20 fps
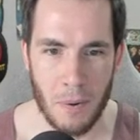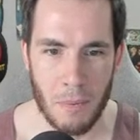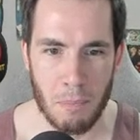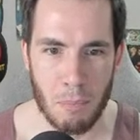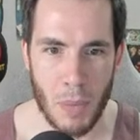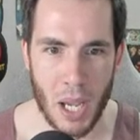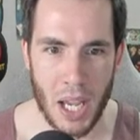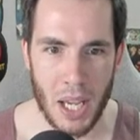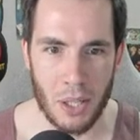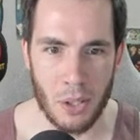
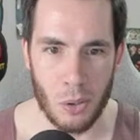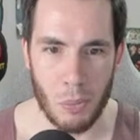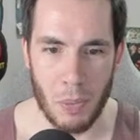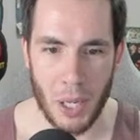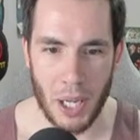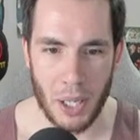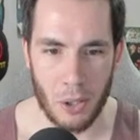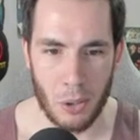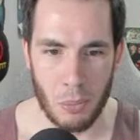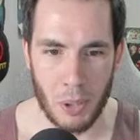Man, oh
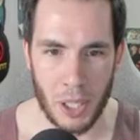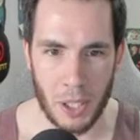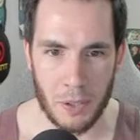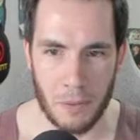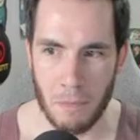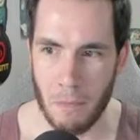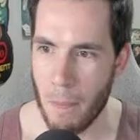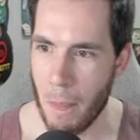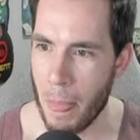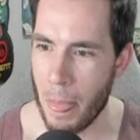man, oh man.
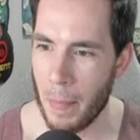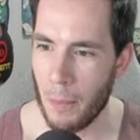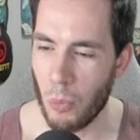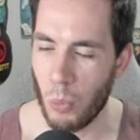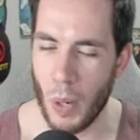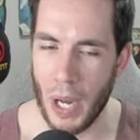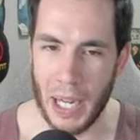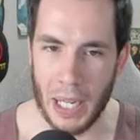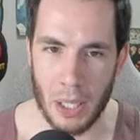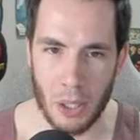
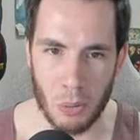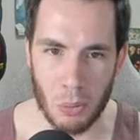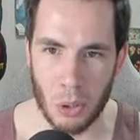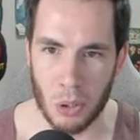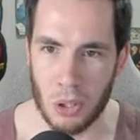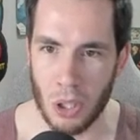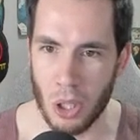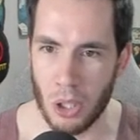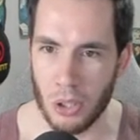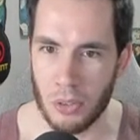Where will
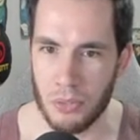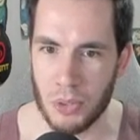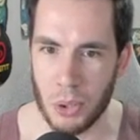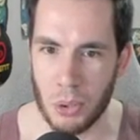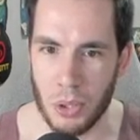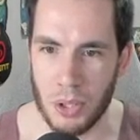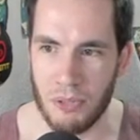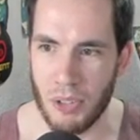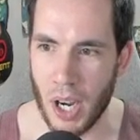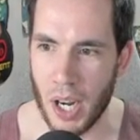Call of
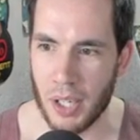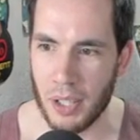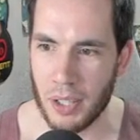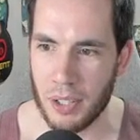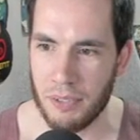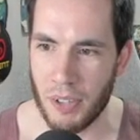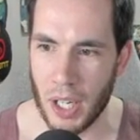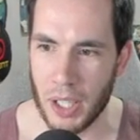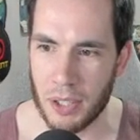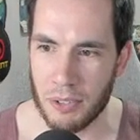Duty finally
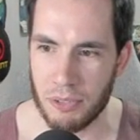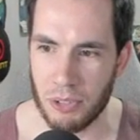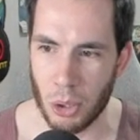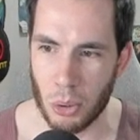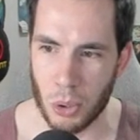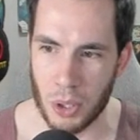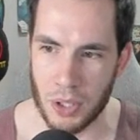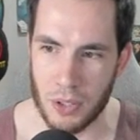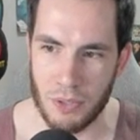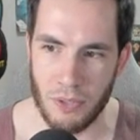find a
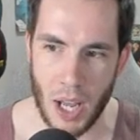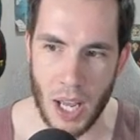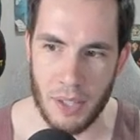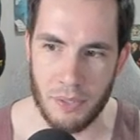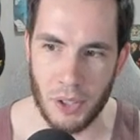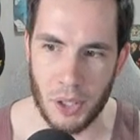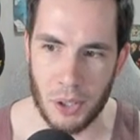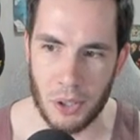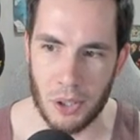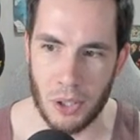floor? Is
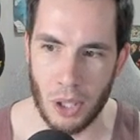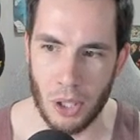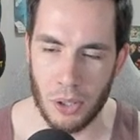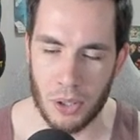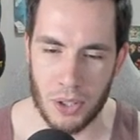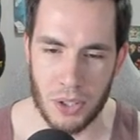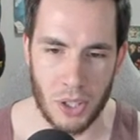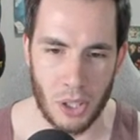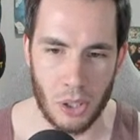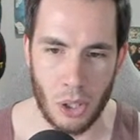$500 Fair the
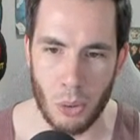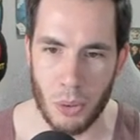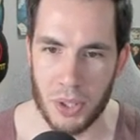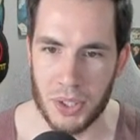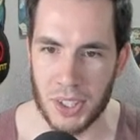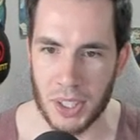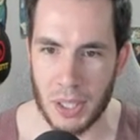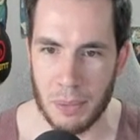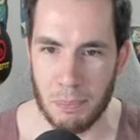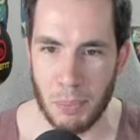lowest warning.
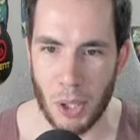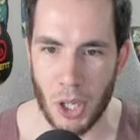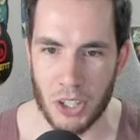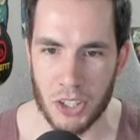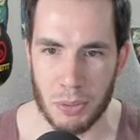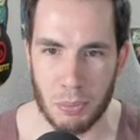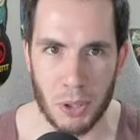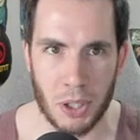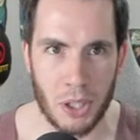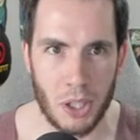it can
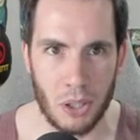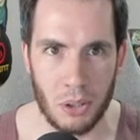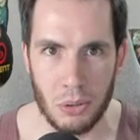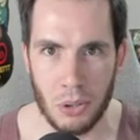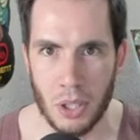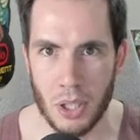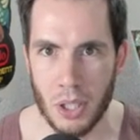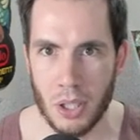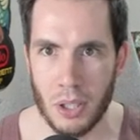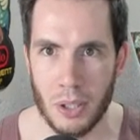possibly
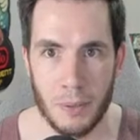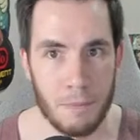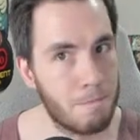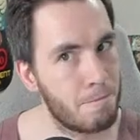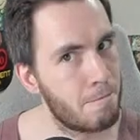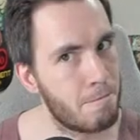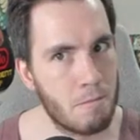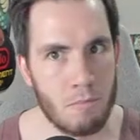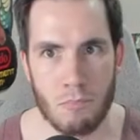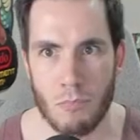go?
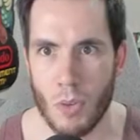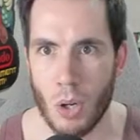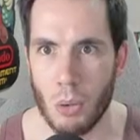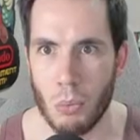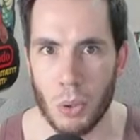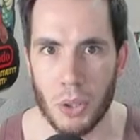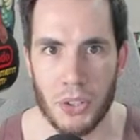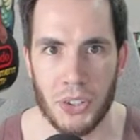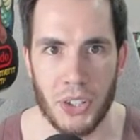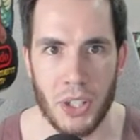
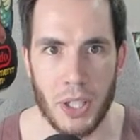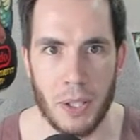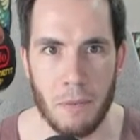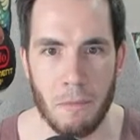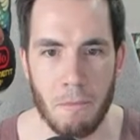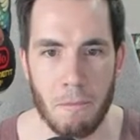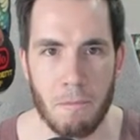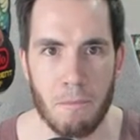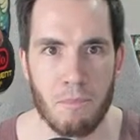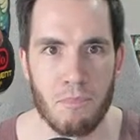We'll see.
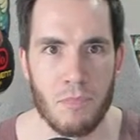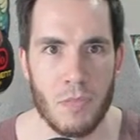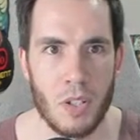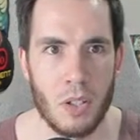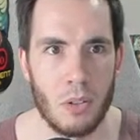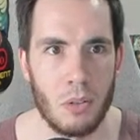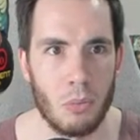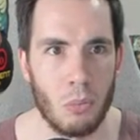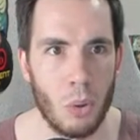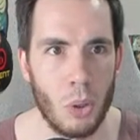
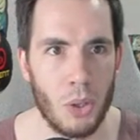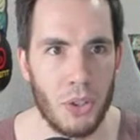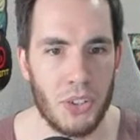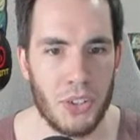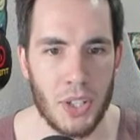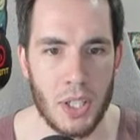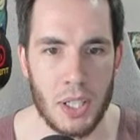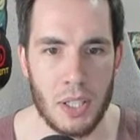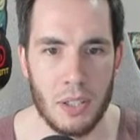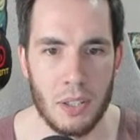We'll
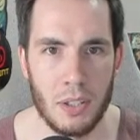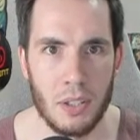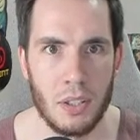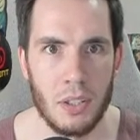see.